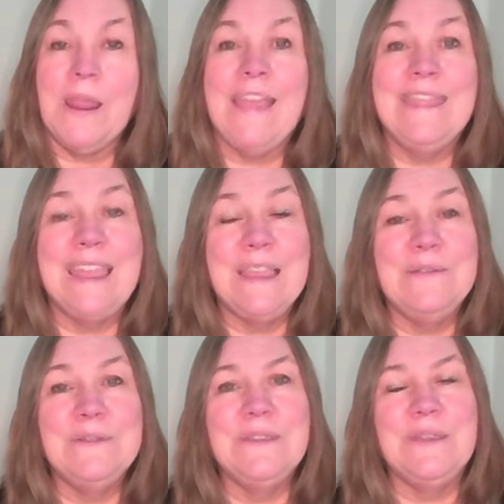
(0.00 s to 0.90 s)
And thank
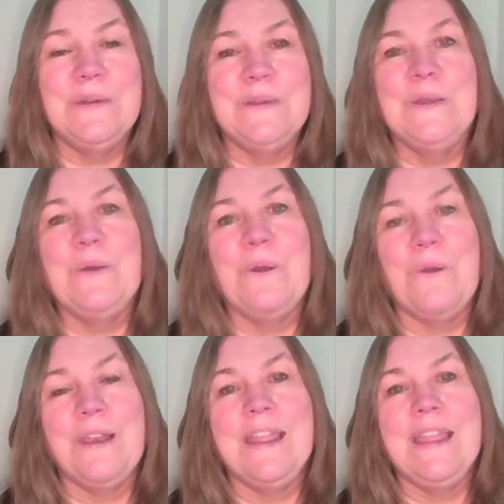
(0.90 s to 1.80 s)
you to those who are
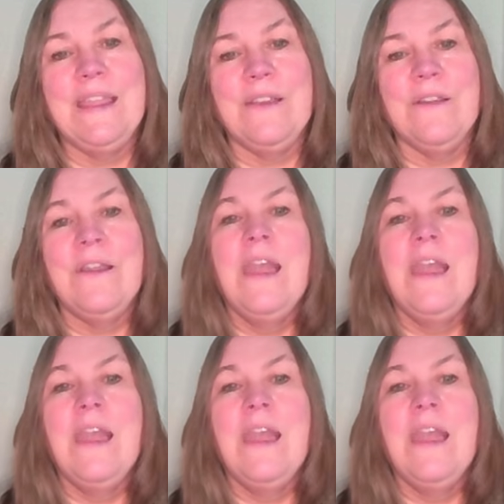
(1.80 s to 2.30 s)
already here